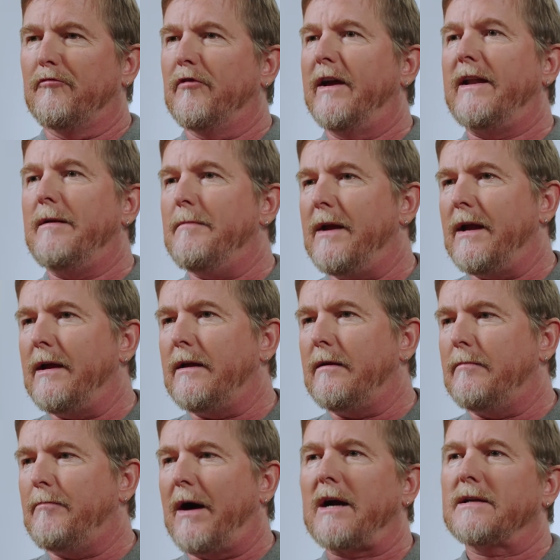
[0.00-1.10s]

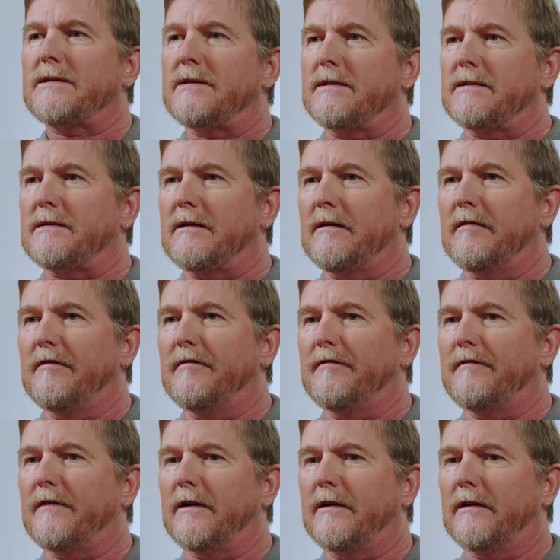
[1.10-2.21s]
ready-made boxes
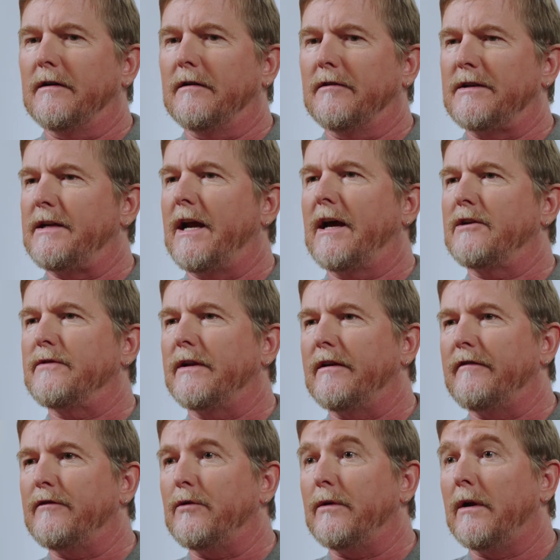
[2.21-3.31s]
of
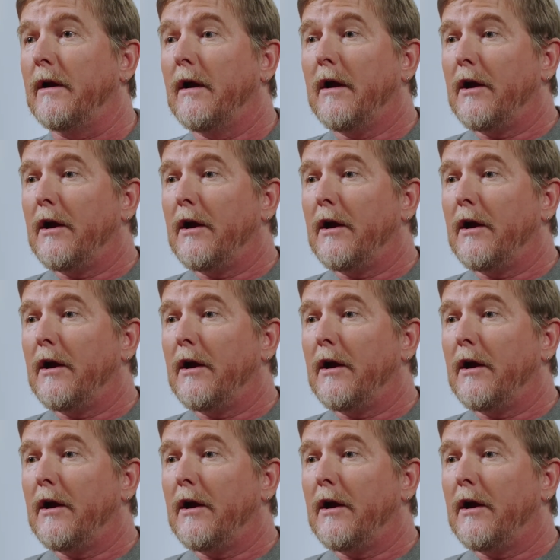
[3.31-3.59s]
dehydrated food.